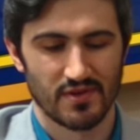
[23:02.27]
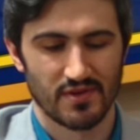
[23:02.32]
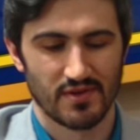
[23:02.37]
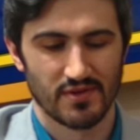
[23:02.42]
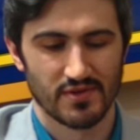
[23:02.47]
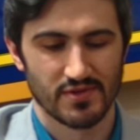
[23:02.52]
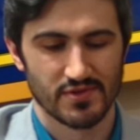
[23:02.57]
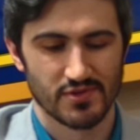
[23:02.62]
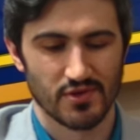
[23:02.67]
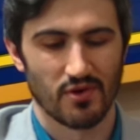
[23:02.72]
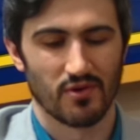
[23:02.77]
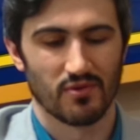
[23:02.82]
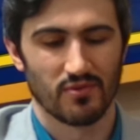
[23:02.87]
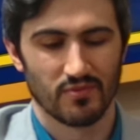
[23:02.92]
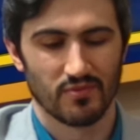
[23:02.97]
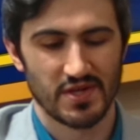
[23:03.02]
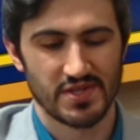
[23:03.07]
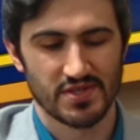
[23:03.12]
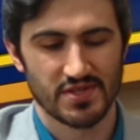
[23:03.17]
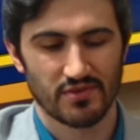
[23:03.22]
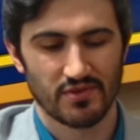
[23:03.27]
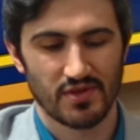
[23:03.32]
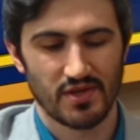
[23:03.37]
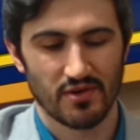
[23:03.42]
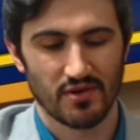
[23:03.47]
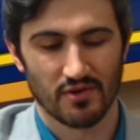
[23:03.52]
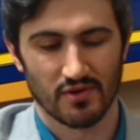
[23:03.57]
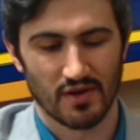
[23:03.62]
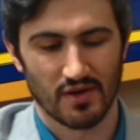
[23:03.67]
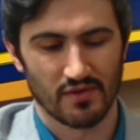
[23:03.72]
So recently,
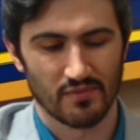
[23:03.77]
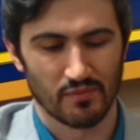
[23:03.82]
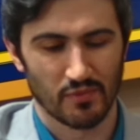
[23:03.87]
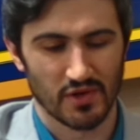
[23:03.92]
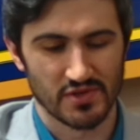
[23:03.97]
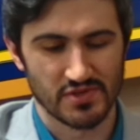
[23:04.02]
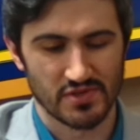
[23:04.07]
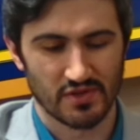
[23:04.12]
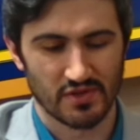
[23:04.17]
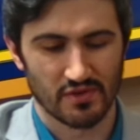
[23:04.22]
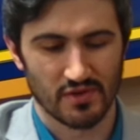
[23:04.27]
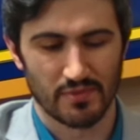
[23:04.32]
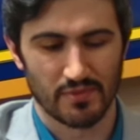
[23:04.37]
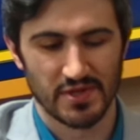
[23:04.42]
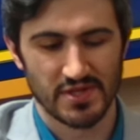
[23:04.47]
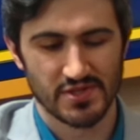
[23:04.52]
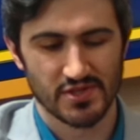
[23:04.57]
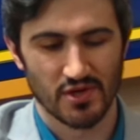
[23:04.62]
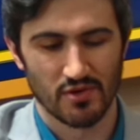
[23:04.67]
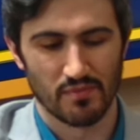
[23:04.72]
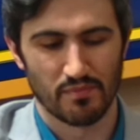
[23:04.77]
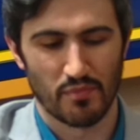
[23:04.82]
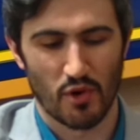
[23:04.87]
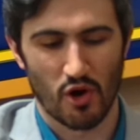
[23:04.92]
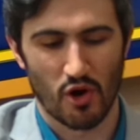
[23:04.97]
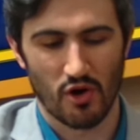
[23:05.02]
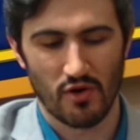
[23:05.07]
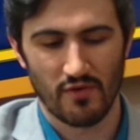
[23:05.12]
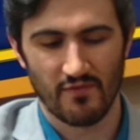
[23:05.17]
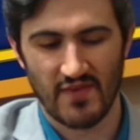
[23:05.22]
or a couple days ago,
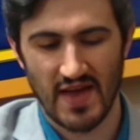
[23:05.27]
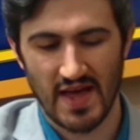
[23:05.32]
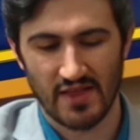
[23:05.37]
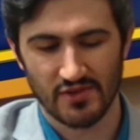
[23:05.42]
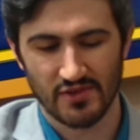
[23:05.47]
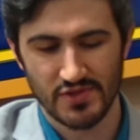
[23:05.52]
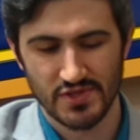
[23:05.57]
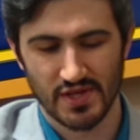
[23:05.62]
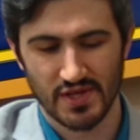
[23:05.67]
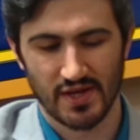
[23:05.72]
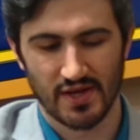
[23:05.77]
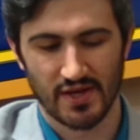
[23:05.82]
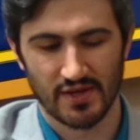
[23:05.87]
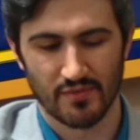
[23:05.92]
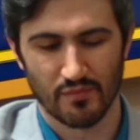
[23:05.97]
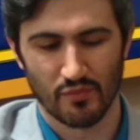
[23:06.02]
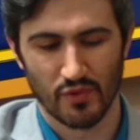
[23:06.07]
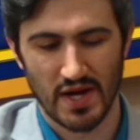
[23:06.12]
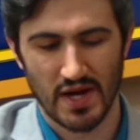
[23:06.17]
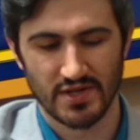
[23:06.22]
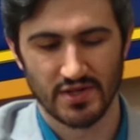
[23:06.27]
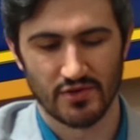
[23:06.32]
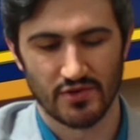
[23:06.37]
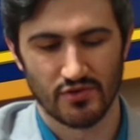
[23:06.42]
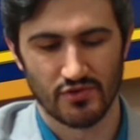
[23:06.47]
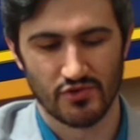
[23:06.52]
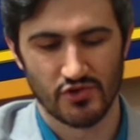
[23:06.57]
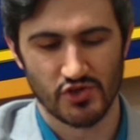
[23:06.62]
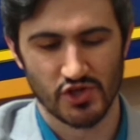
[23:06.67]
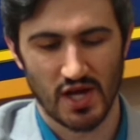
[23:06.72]
Paul Vallis and
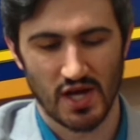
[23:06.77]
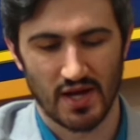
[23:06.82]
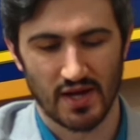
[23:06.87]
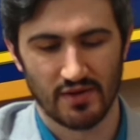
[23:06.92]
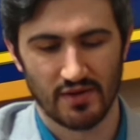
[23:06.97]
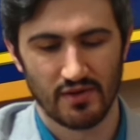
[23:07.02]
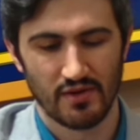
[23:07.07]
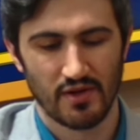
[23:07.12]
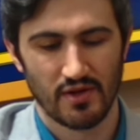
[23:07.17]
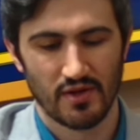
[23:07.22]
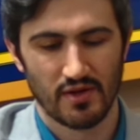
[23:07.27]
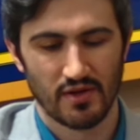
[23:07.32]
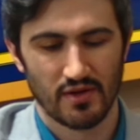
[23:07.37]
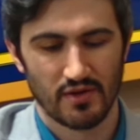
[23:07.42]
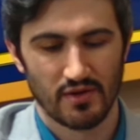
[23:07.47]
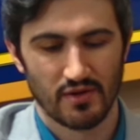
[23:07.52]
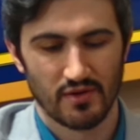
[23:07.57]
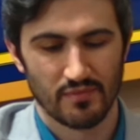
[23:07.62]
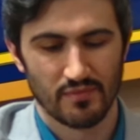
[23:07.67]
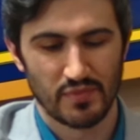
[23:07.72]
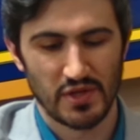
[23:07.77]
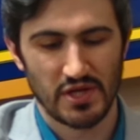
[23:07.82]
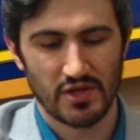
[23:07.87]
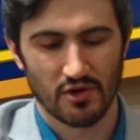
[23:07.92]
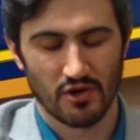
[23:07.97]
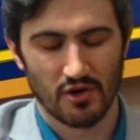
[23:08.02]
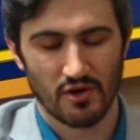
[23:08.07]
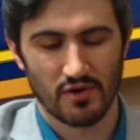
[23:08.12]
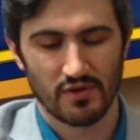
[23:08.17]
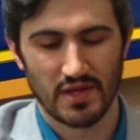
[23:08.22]
Brandon John beat
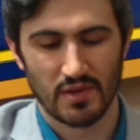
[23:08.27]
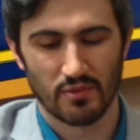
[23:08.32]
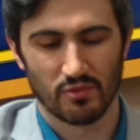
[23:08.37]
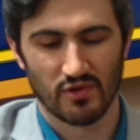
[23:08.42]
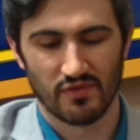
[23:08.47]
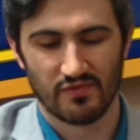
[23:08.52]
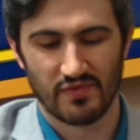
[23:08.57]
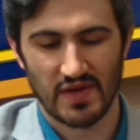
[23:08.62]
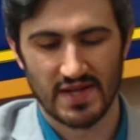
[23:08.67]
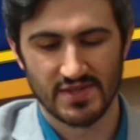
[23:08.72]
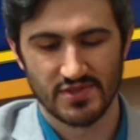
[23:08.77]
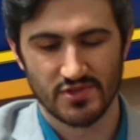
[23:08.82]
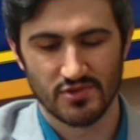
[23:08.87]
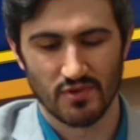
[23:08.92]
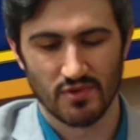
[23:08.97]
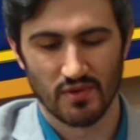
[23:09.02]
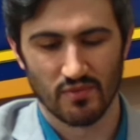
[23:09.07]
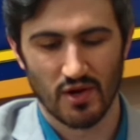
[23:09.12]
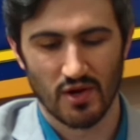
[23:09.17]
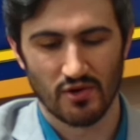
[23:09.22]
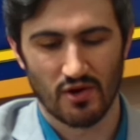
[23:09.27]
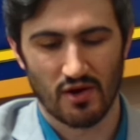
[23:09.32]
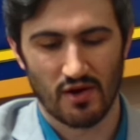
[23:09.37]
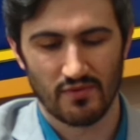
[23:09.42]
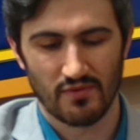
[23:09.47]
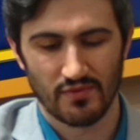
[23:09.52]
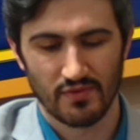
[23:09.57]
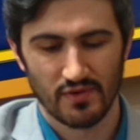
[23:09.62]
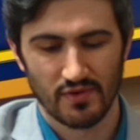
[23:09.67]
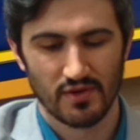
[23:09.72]
her, and they will advance to a
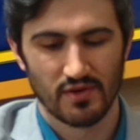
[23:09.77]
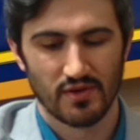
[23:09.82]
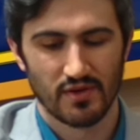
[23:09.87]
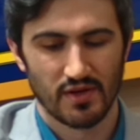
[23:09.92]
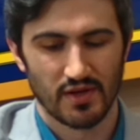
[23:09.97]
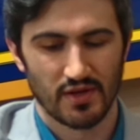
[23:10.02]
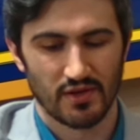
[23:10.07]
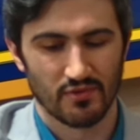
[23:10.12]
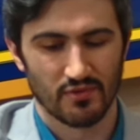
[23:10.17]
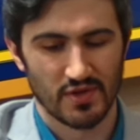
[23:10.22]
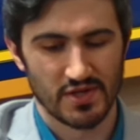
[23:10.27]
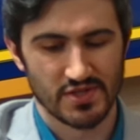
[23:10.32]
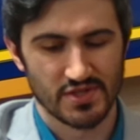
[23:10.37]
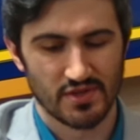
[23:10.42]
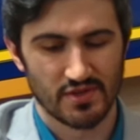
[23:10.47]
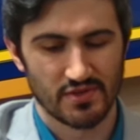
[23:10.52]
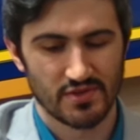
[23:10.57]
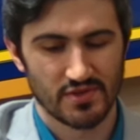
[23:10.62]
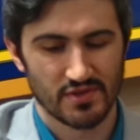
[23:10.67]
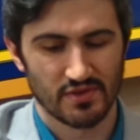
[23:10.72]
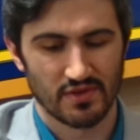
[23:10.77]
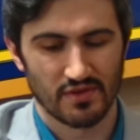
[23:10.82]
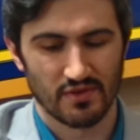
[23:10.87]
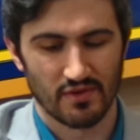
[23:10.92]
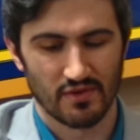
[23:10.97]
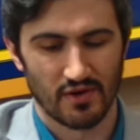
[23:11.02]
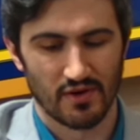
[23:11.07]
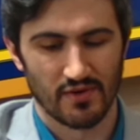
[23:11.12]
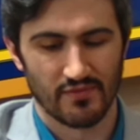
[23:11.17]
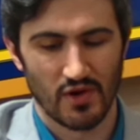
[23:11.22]
runoff. In the recent
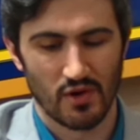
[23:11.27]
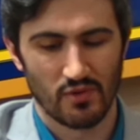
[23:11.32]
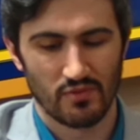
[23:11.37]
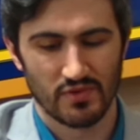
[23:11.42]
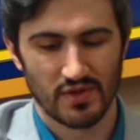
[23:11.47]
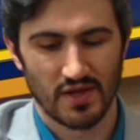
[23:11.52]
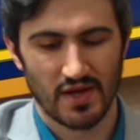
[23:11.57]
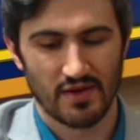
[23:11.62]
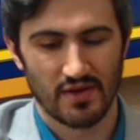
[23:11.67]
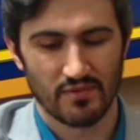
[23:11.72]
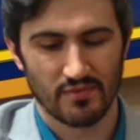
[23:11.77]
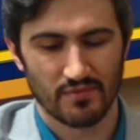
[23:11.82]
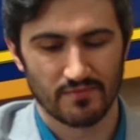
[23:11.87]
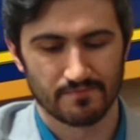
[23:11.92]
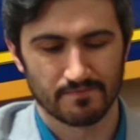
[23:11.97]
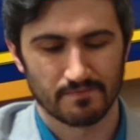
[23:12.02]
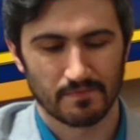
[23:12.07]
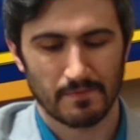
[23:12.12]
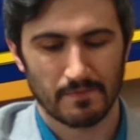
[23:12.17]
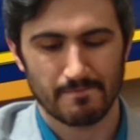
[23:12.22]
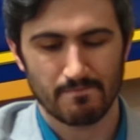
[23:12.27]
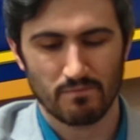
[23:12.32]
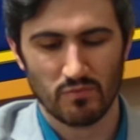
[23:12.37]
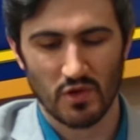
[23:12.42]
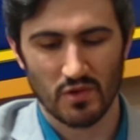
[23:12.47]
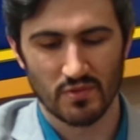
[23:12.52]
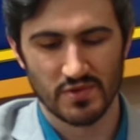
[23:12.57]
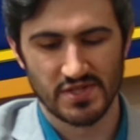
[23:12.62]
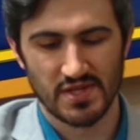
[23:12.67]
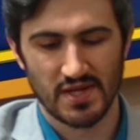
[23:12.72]
vote, they
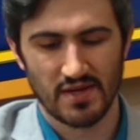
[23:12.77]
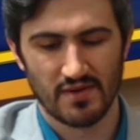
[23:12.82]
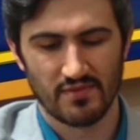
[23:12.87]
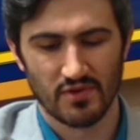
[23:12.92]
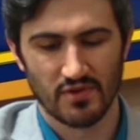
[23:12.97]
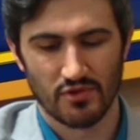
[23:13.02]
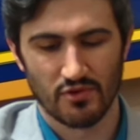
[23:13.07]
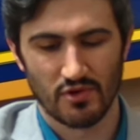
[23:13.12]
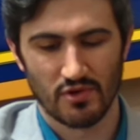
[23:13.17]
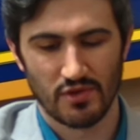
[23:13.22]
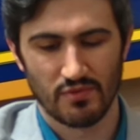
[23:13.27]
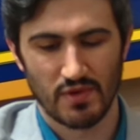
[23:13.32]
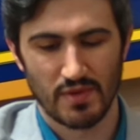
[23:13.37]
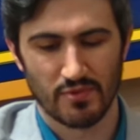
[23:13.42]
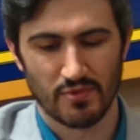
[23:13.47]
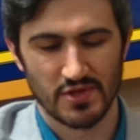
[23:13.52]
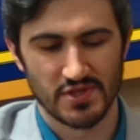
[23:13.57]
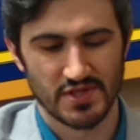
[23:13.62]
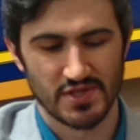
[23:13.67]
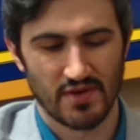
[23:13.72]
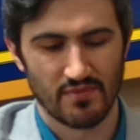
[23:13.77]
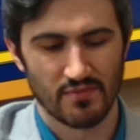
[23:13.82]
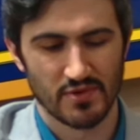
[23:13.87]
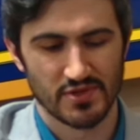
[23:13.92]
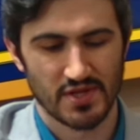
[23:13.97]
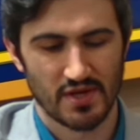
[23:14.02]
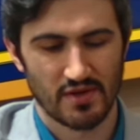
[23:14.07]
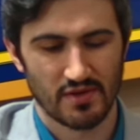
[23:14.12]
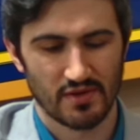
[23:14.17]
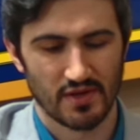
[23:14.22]
received
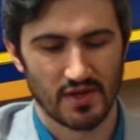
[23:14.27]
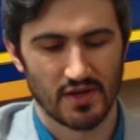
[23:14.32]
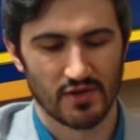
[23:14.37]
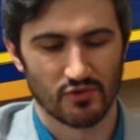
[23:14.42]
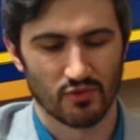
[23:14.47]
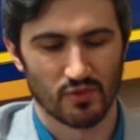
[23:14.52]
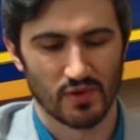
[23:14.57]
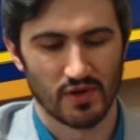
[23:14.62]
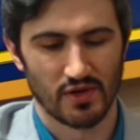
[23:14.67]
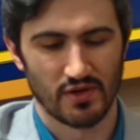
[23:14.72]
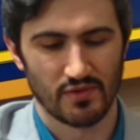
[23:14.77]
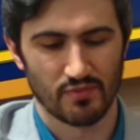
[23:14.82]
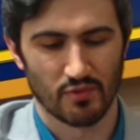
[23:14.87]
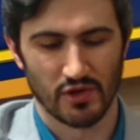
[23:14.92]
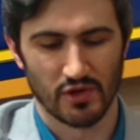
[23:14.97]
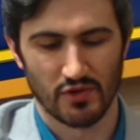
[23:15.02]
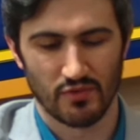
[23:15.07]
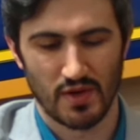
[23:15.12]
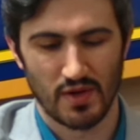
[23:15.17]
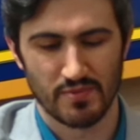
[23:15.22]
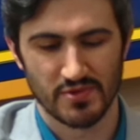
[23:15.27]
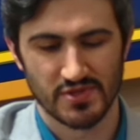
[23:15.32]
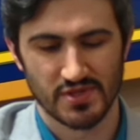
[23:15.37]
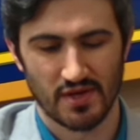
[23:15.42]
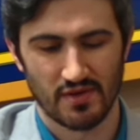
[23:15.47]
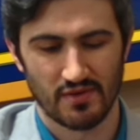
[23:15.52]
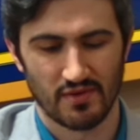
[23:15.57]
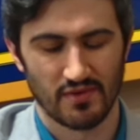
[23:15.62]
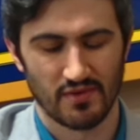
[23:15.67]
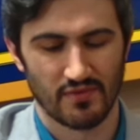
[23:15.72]
33.7% and
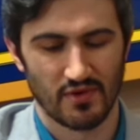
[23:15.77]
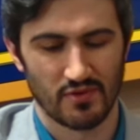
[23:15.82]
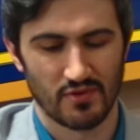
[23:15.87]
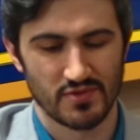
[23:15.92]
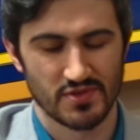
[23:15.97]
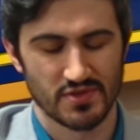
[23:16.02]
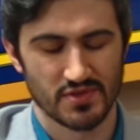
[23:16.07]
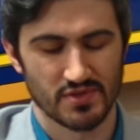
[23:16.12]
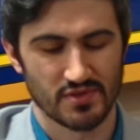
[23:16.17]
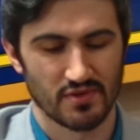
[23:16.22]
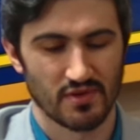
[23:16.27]
20.3% of the votes.